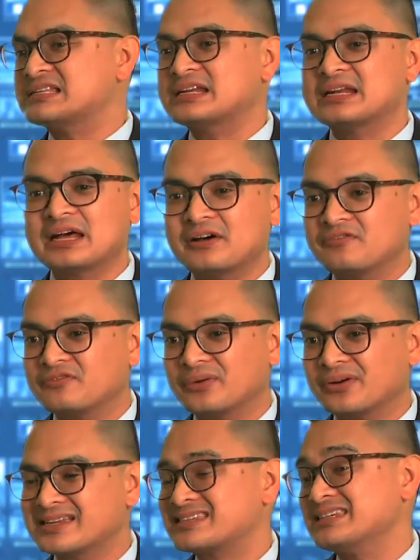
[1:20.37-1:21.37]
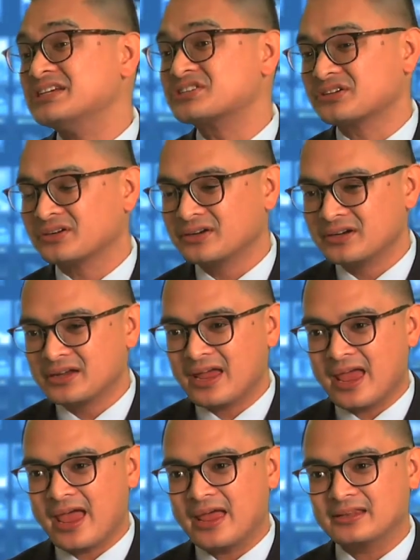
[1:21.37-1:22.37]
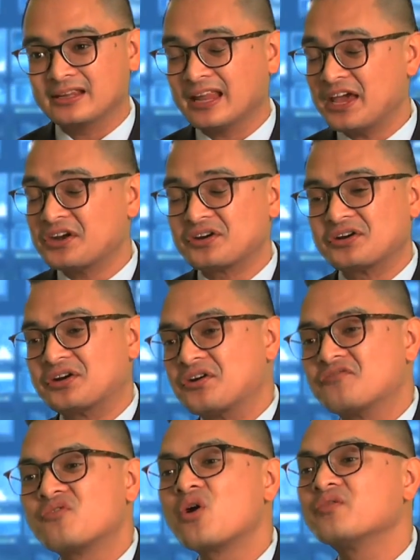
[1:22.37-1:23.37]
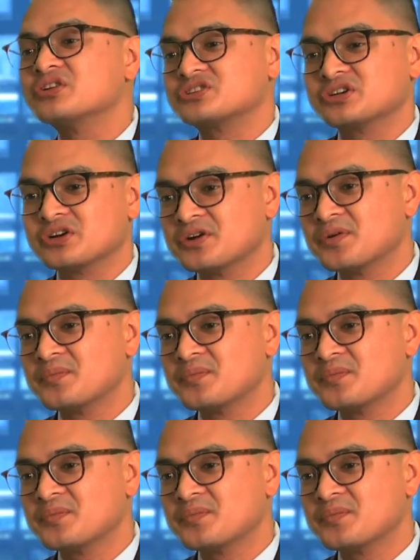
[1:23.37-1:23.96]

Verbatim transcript: enough for a seizure and later a forfeiture.